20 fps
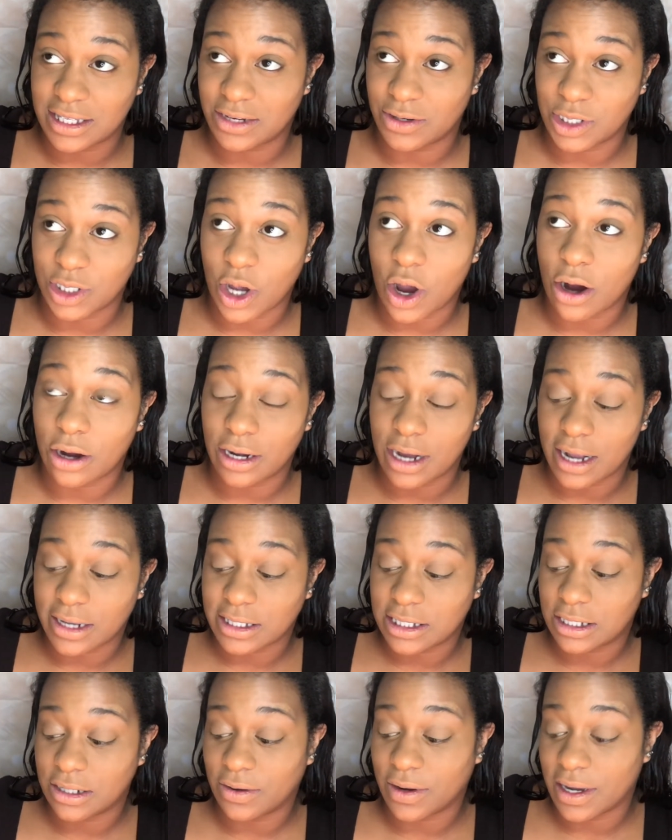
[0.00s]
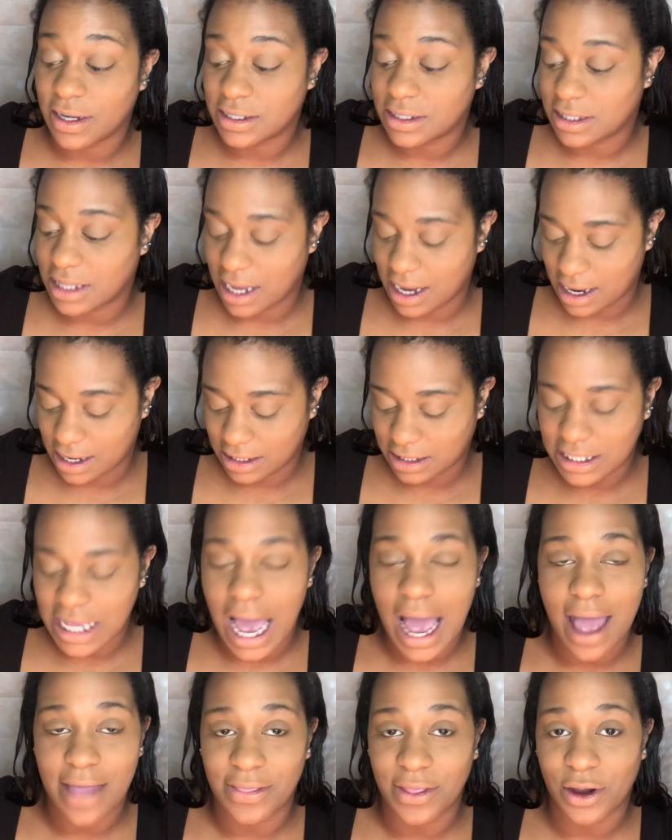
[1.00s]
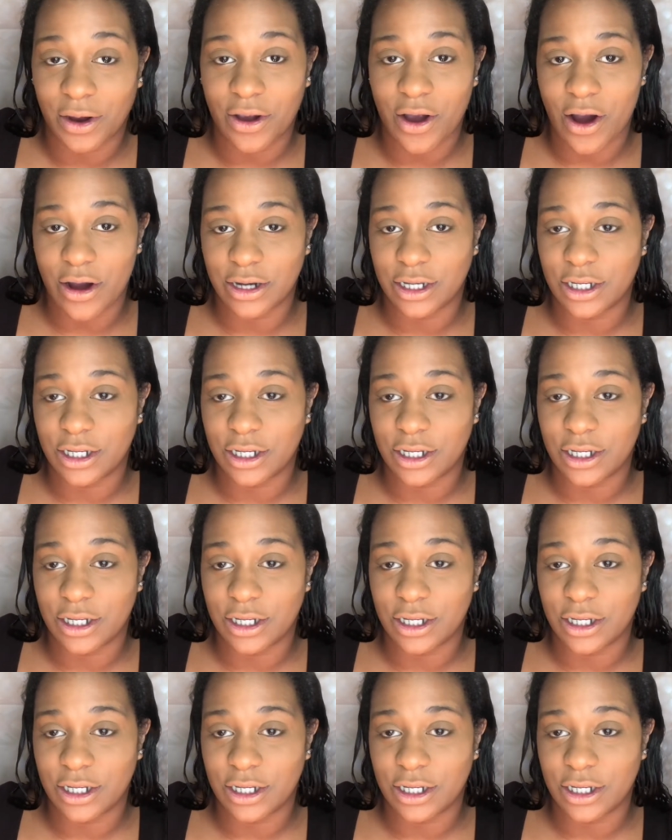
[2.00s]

there's a car next to us that sat in their car